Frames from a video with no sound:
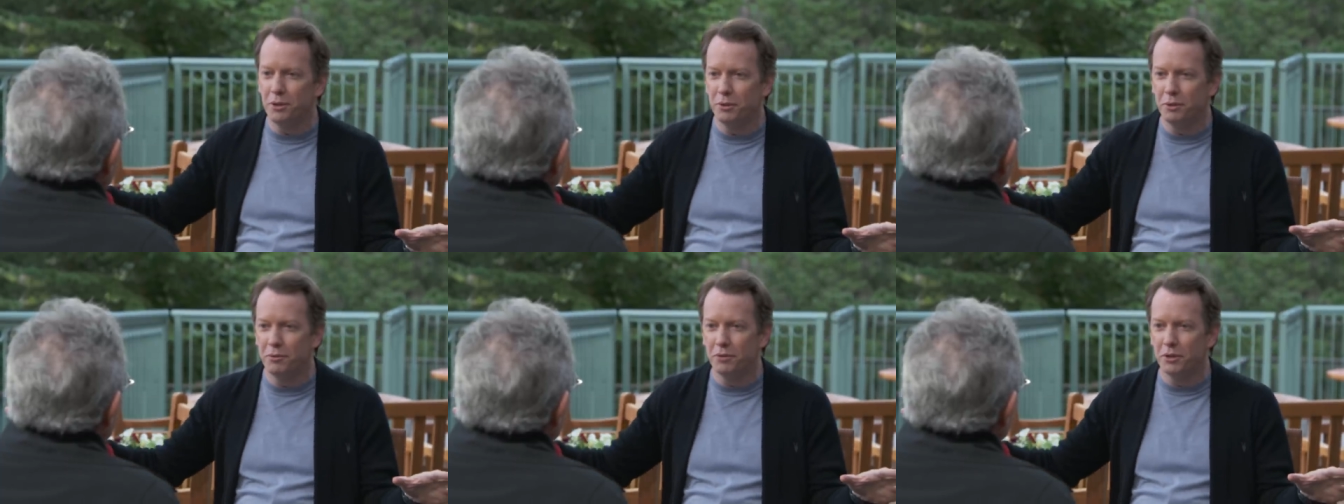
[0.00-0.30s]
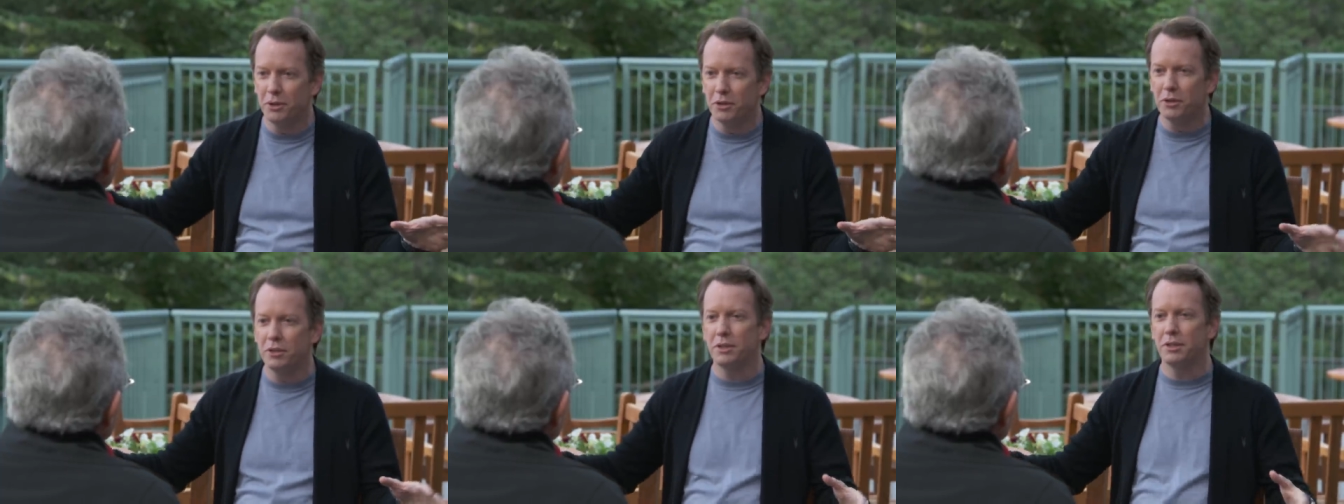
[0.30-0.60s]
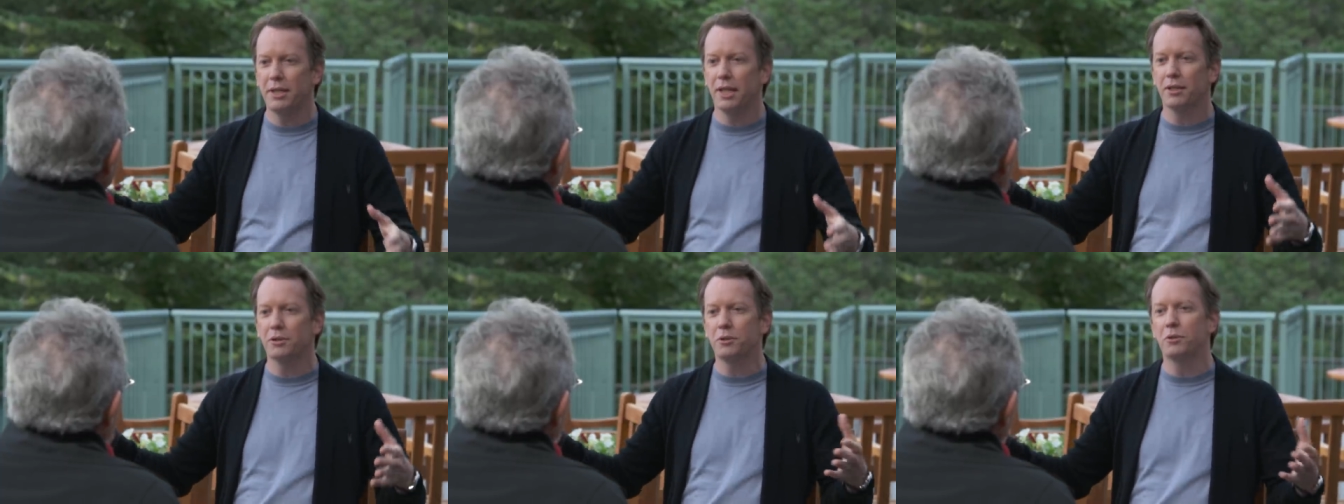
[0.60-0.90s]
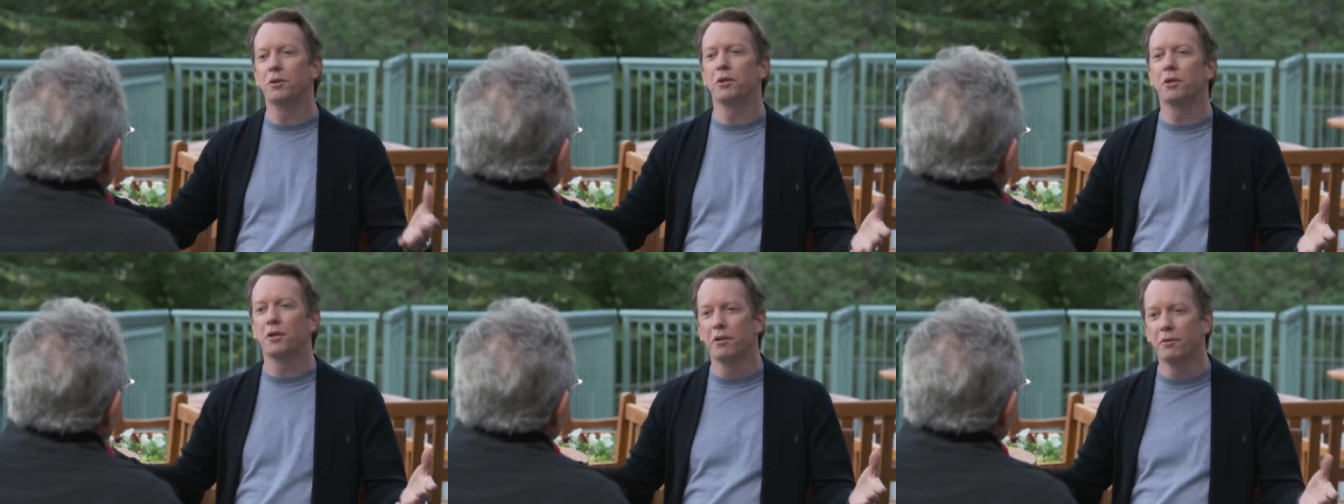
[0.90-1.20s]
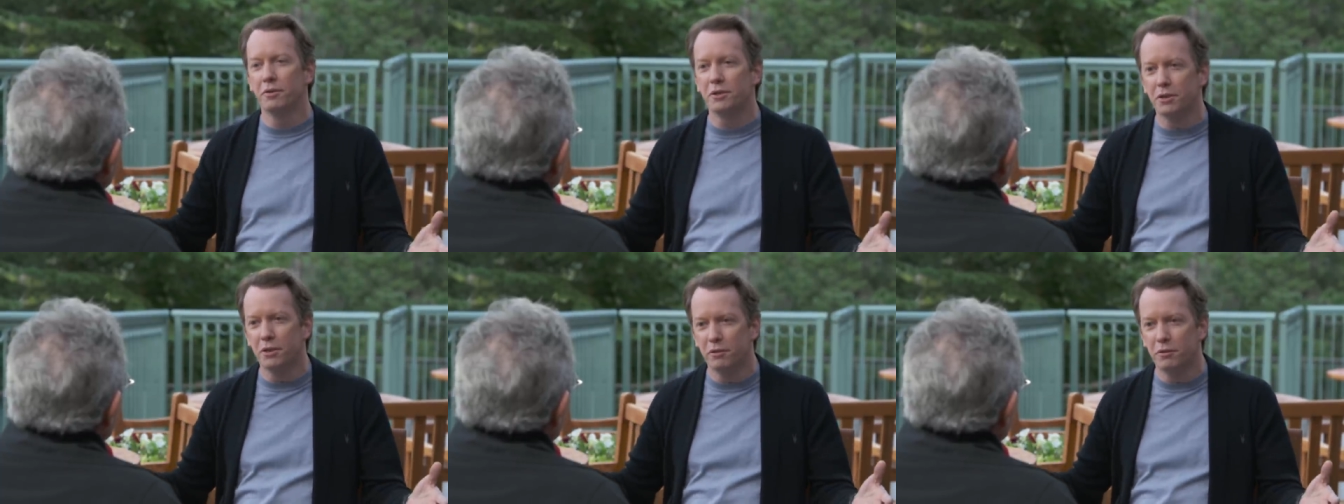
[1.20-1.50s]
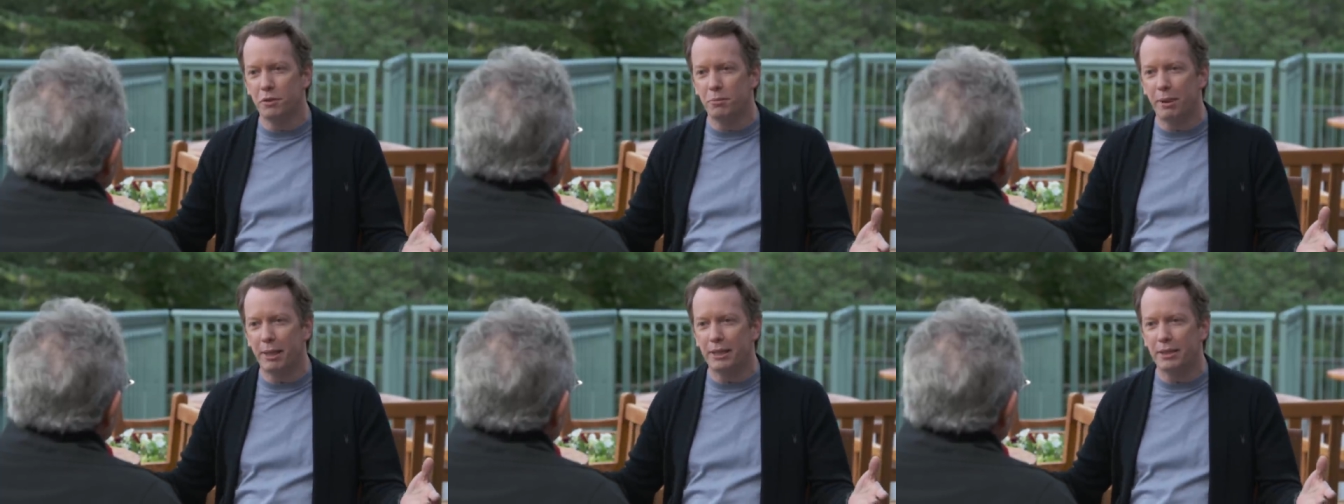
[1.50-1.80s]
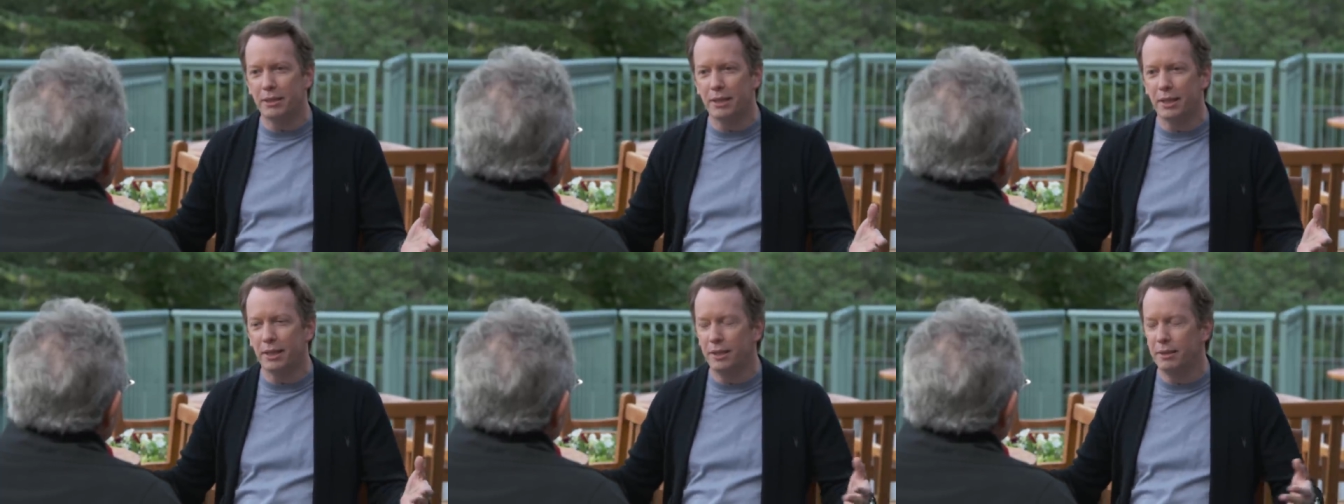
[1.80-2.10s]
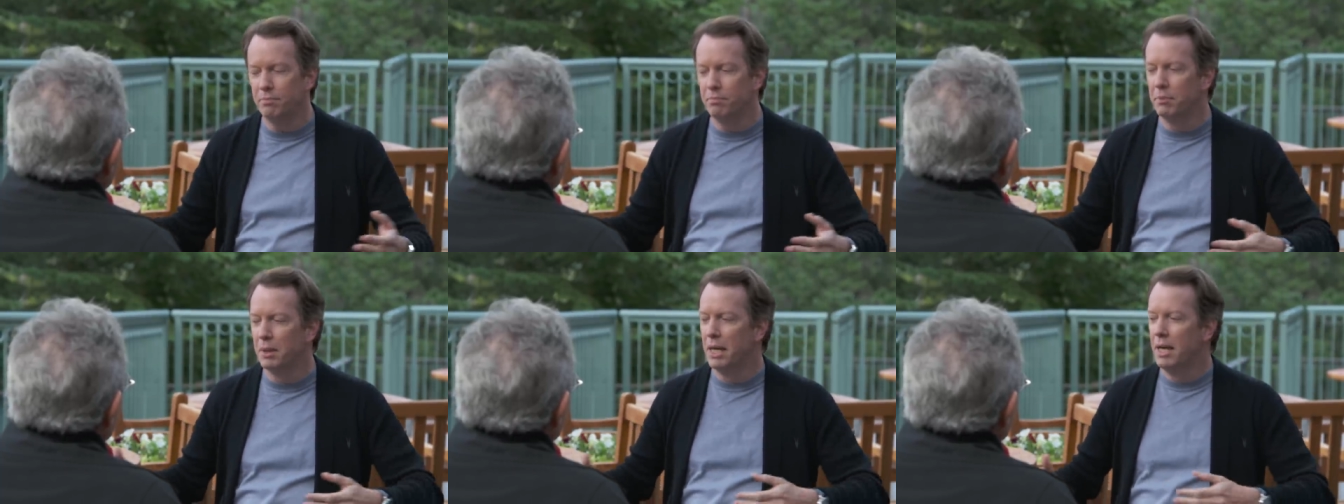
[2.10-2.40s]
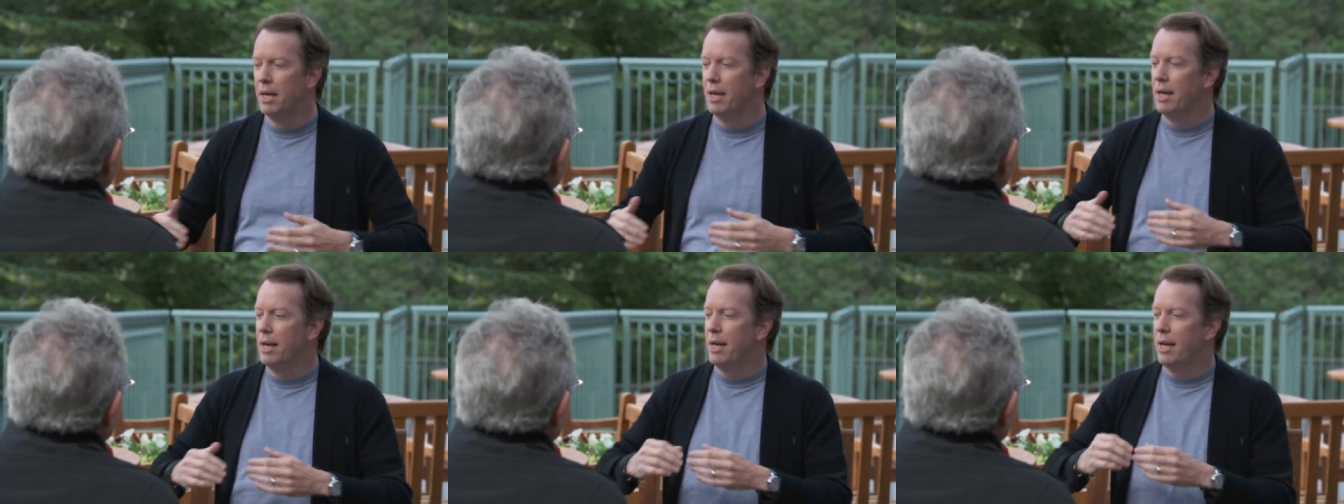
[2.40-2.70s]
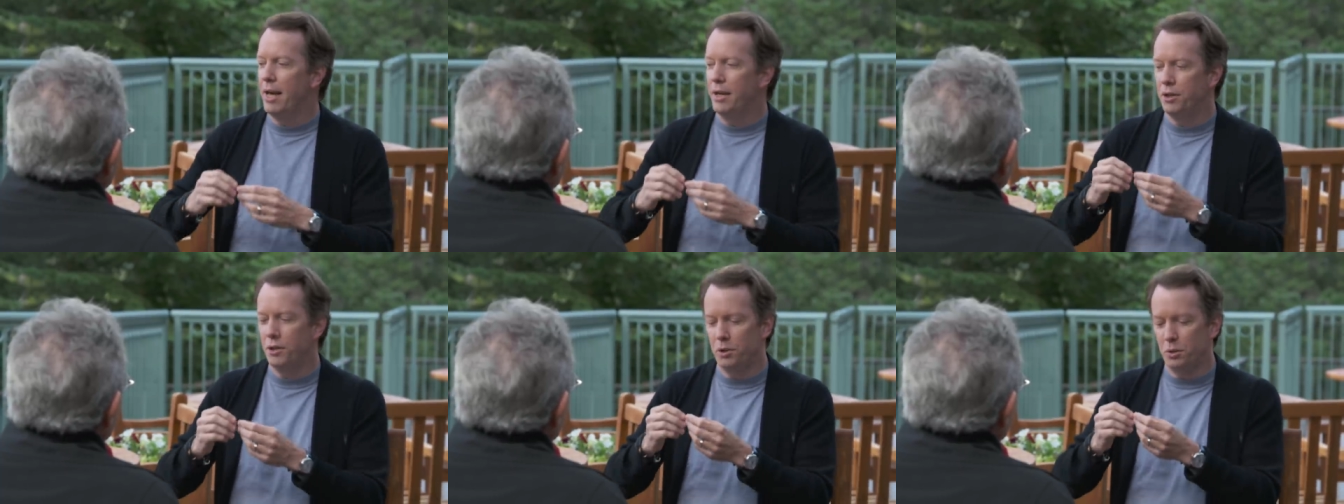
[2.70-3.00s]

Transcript: universe that tells you the curvature of space-time, and